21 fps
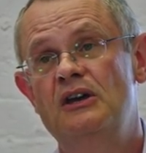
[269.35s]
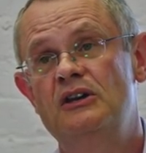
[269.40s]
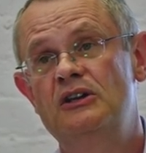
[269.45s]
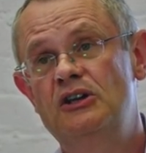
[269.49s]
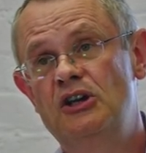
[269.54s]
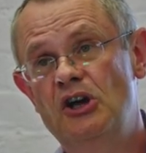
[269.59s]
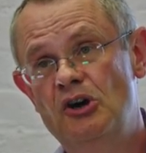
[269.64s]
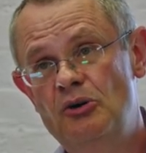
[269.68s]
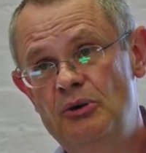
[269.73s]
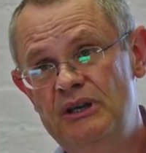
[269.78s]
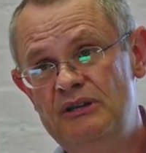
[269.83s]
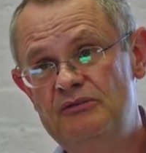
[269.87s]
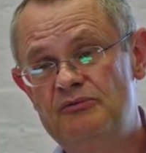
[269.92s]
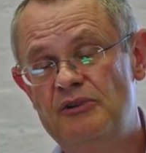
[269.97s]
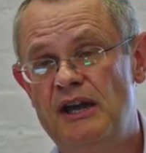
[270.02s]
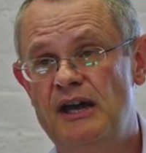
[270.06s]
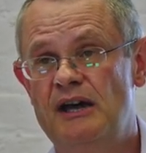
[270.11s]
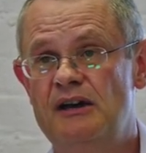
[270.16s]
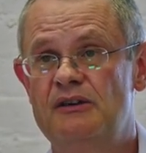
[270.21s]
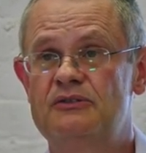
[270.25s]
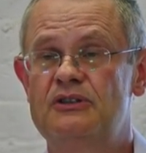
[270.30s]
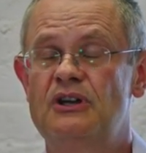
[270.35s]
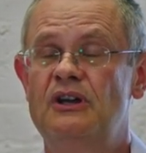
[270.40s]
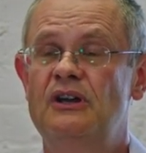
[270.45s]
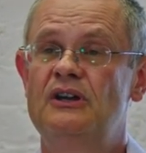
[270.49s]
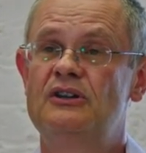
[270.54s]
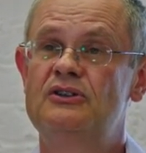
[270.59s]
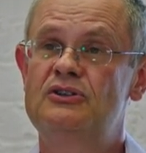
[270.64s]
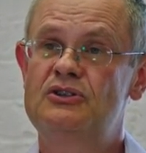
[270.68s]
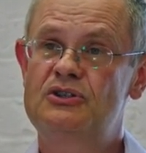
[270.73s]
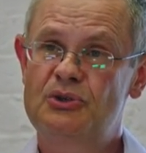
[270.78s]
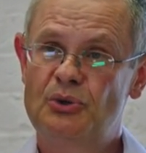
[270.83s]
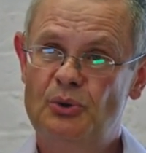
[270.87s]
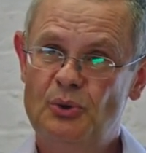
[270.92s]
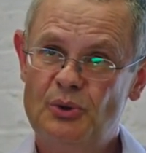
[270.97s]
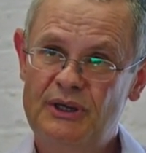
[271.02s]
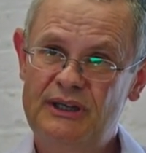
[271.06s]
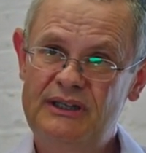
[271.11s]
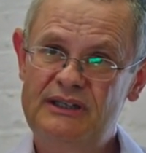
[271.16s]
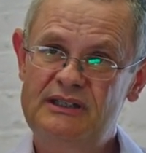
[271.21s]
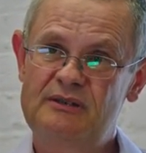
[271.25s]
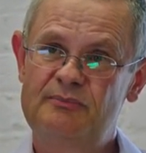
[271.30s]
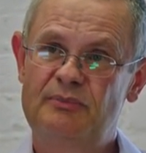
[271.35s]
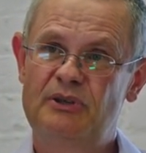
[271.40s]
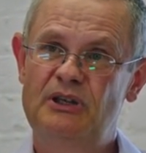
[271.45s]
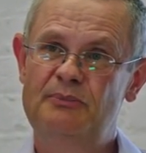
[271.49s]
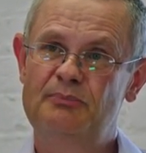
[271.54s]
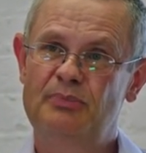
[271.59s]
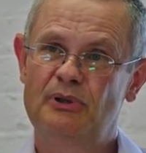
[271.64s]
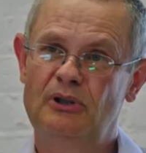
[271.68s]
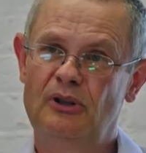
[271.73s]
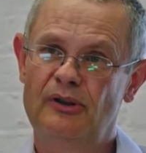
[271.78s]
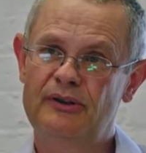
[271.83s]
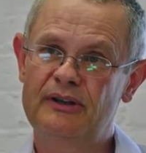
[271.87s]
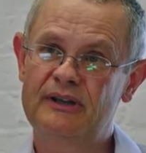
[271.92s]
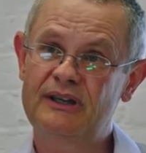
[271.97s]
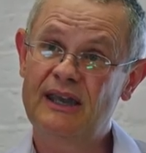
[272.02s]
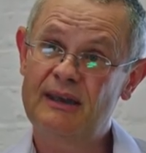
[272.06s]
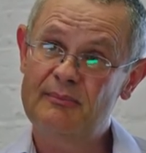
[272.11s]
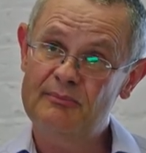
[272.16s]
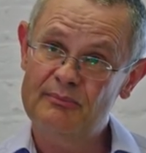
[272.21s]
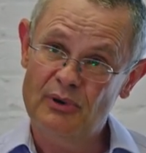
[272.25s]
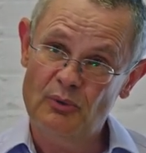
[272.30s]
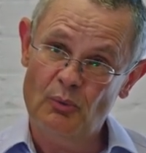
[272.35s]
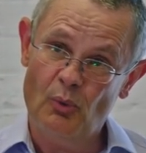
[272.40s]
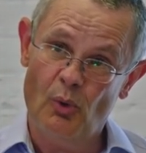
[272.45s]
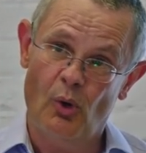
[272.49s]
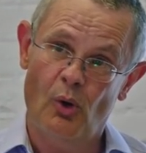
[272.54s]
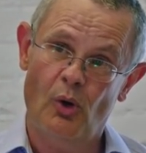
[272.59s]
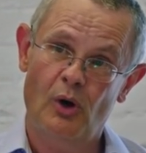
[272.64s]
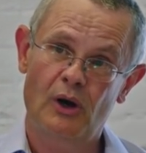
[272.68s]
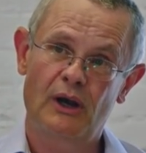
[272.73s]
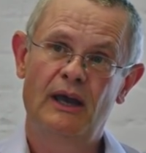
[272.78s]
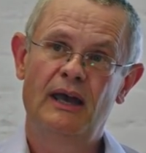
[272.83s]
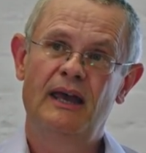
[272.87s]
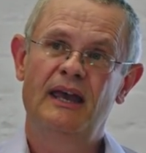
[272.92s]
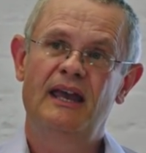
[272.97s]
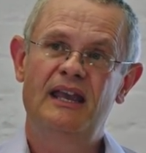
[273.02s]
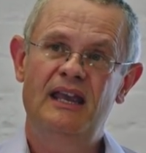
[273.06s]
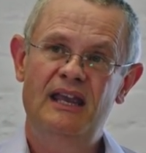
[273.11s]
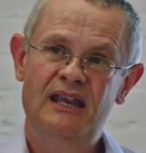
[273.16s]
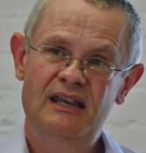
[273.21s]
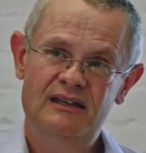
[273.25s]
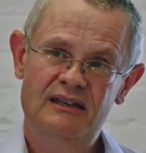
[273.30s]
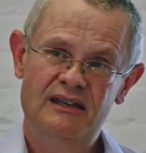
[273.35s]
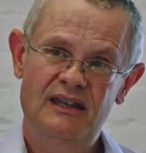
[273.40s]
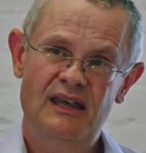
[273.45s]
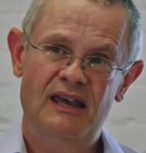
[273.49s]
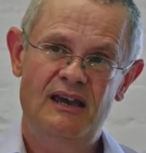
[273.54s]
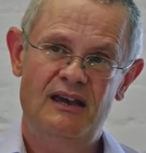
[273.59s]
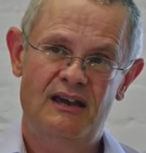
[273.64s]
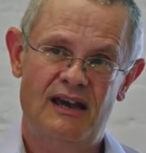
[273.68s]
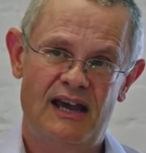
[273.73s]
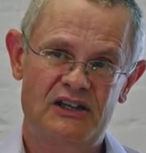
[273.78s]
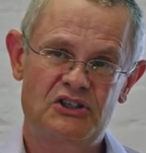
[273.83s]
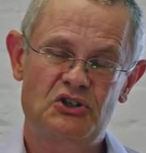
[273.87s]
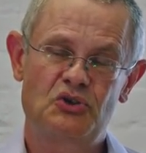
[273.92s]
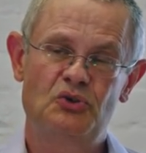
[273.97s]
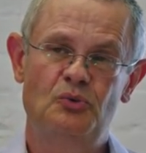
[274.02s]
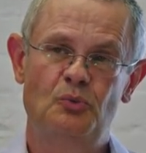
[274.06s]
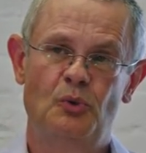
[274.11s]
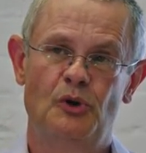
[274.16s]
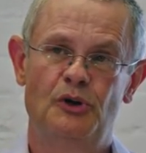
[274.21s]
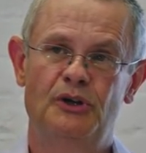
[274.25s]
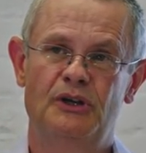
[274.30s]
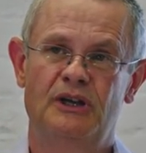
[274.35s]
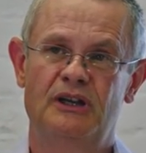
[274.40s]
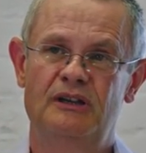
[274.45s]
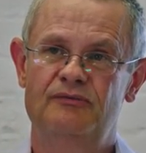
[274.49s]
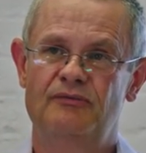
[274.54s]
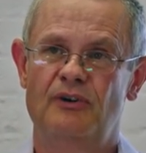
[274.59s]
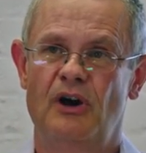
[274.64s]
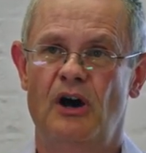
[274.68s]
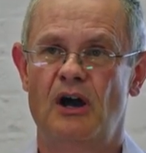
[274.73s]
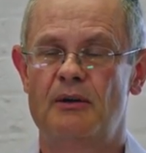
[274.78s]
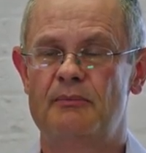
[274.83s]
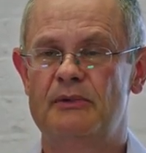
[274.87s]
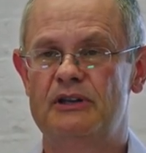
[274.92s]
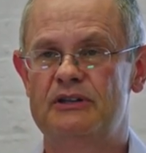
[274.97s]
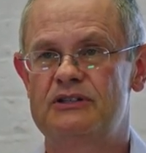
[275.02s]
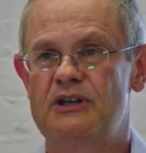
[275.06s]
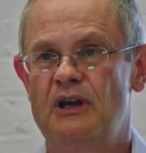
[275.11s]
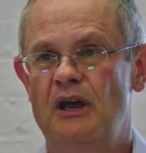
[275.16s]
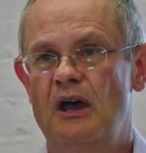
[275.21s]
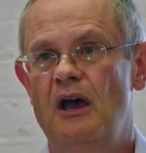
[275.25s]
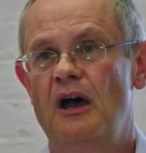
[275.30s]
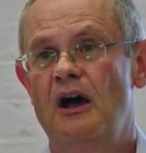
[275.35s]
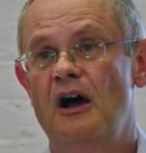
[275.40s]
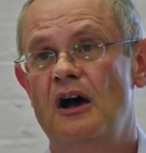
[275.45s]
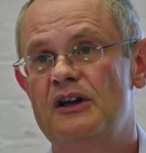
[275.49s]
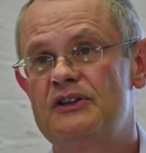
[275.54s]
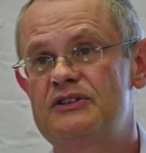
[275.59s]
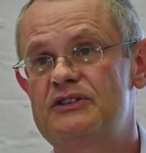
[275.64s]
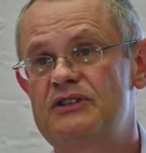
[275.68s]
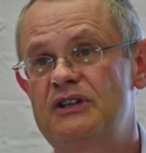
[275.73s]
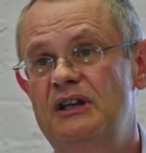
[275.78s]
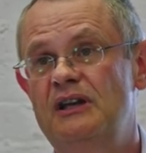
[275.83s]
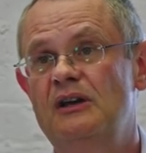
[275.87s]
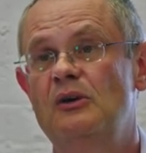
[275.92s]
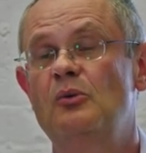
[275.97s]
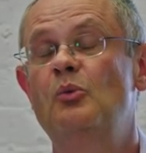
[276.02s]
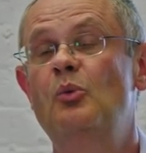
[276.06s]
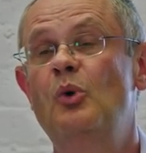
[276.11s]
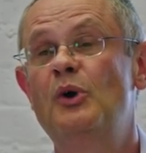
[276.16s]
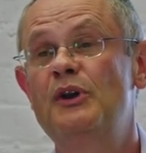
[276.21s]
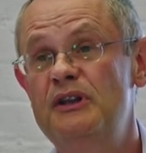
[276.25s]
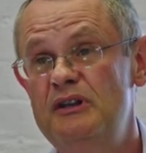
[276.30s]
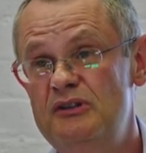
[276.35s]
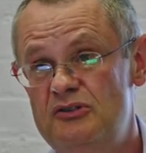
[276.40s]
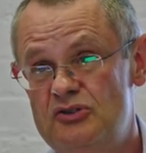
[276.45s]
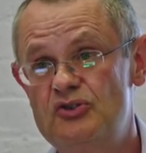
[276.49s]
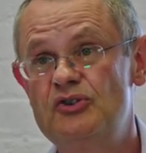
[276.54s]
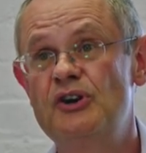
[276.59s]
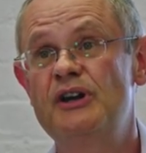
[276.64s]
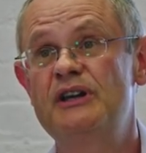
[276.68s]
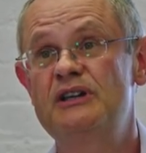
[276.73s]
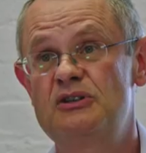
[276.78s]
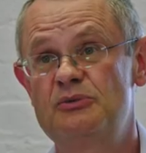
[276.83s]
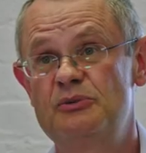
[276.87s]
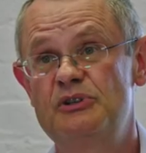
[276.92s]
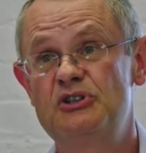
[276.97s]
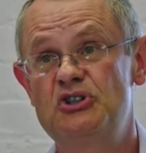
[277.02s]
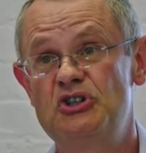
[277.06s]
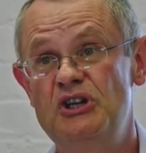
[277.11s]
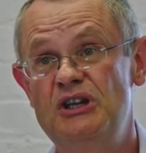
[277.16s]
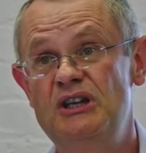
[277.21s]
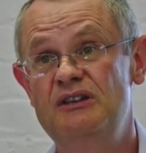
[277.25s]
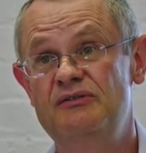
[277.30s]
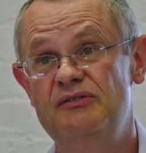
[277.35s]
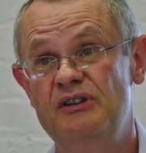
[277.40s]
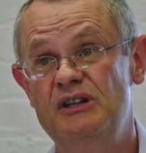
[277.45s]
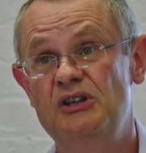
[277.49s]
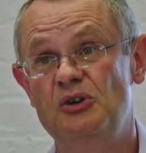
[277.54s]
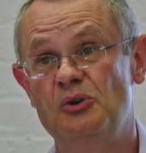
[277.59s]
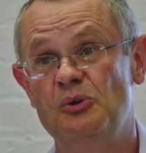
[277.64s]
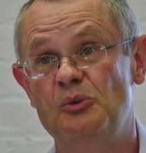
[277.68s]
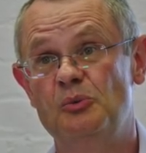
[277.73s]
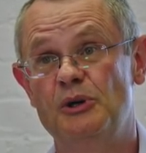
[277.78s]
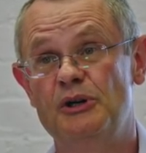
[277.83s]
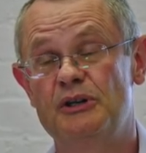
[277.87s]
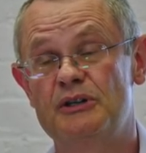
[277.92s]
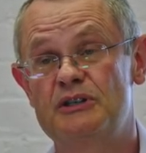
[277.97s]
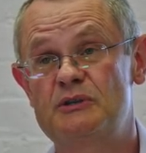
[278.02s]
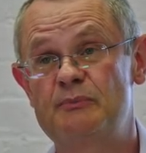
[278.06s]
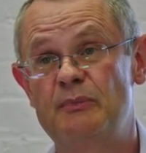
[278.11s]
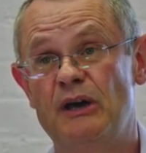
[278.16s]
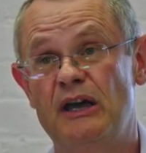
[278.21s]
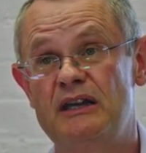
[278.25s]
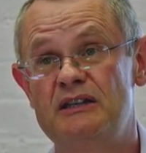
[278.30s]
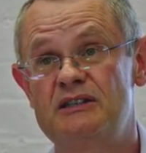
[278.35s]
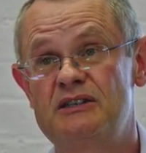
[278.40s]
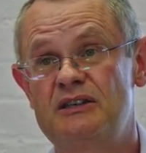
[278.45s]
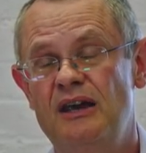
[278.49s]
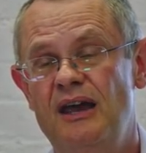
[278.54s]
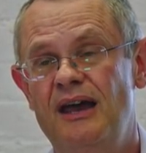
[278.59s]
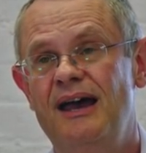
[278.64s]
going around talking to people on the Gemba walk in their actual work environment, asking, what are you trying to achieve in your workspace?